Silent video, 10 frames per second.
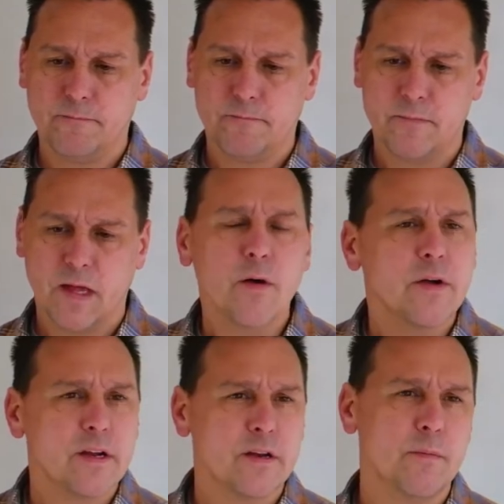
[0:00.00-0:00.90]
how
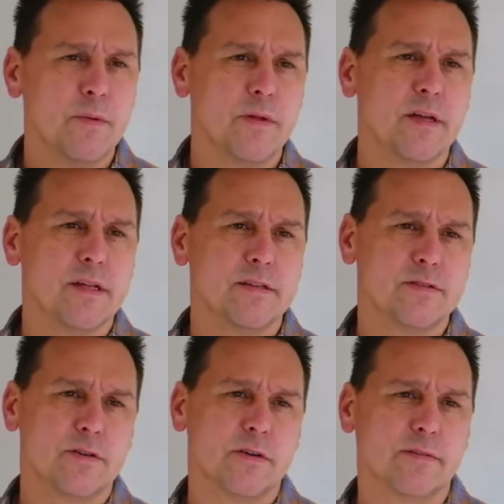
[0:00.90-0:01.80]
can a number that
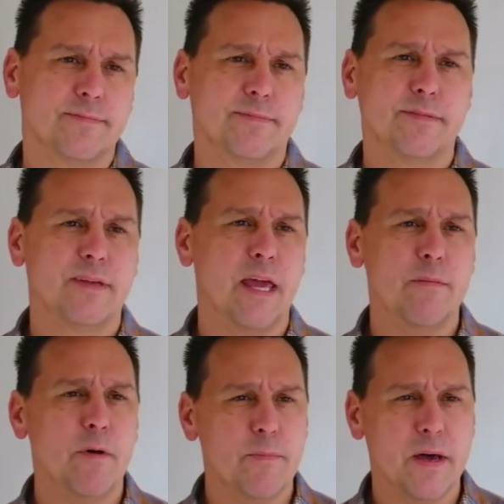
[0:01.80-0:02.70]
sort of came
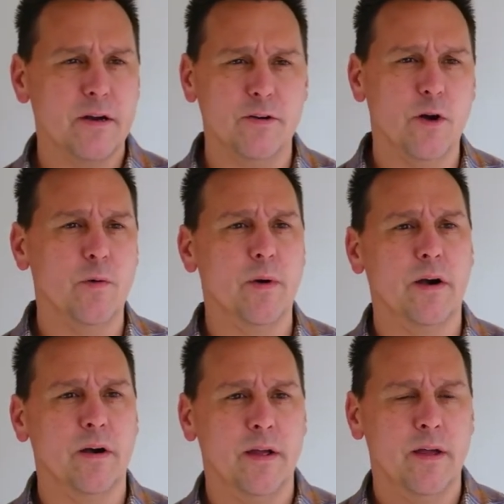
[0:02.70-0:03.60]
up out of
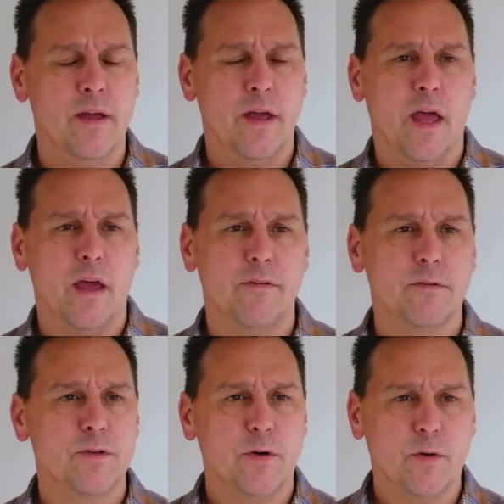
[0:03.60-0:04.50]
nowhere and
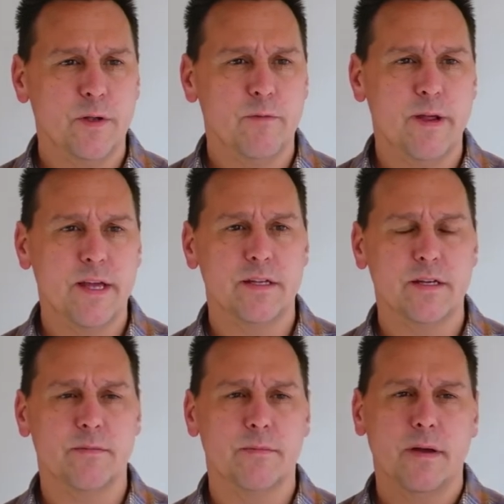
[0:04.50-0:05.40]
felt totally
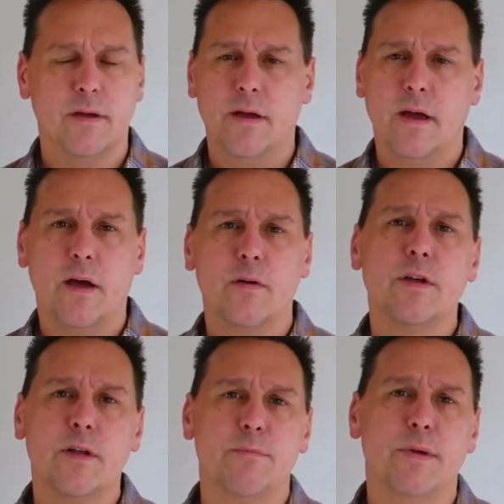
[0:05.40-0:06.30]
random how could
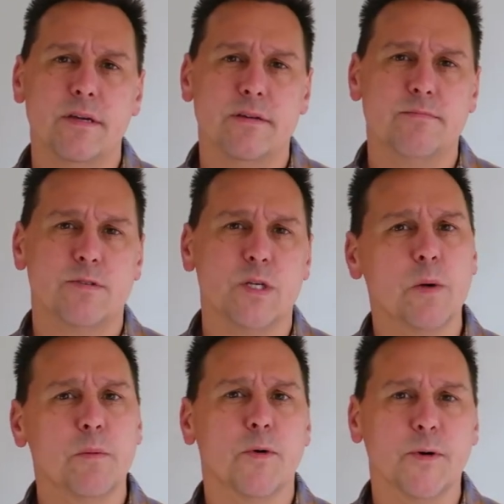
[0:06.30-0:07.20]
it be so
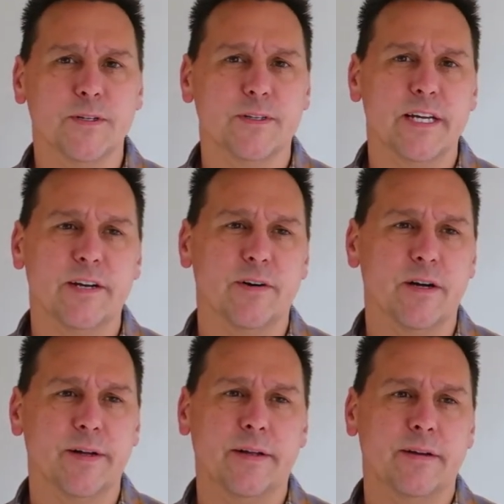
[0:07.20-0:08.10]
important later
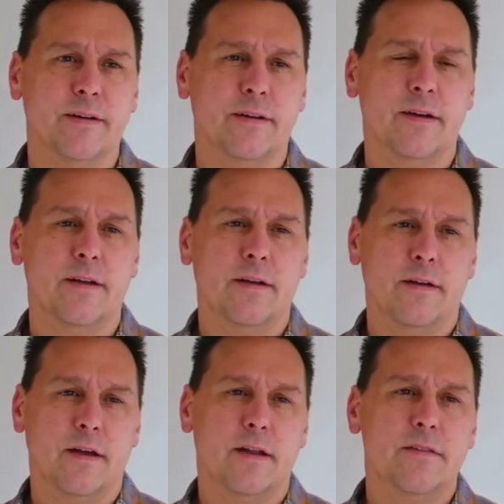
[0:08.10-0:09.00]
on?
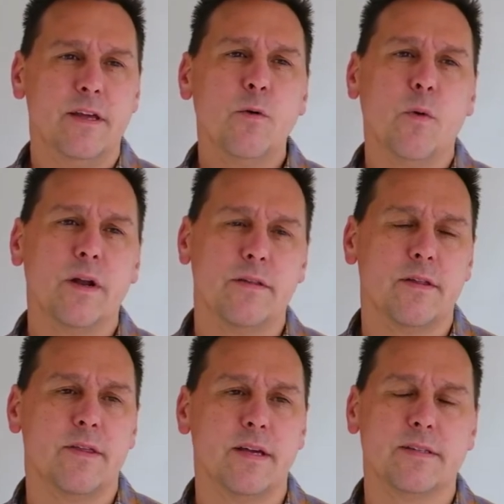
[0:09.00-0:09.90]
And I think one of the
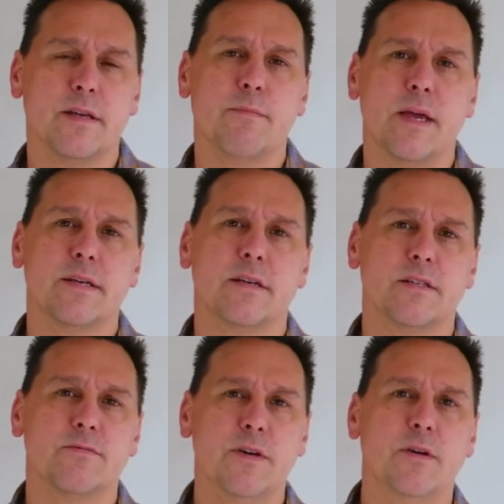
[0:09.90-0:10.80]
things that makes us
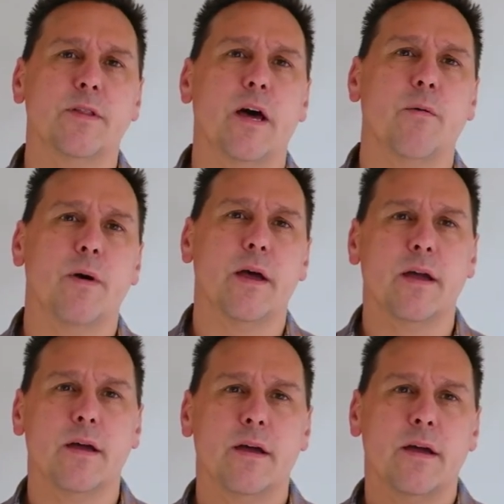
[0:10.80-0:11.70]
feel that way
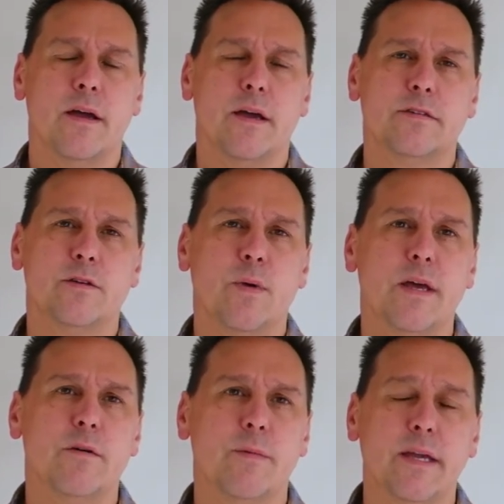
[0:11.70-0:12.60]
is the way
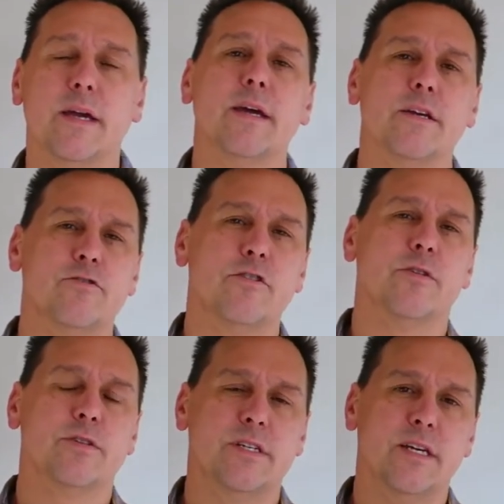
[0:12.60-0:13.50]
that we get
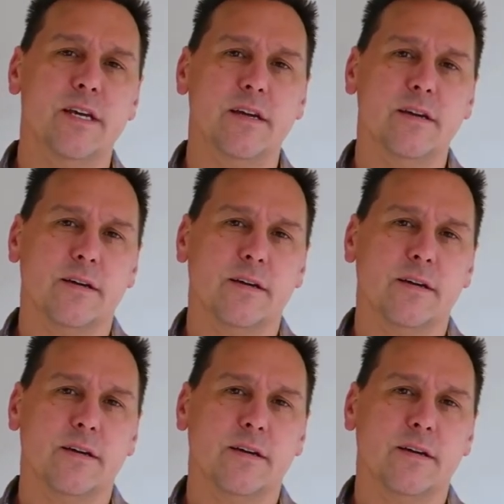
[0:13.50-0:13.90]
introduced to E.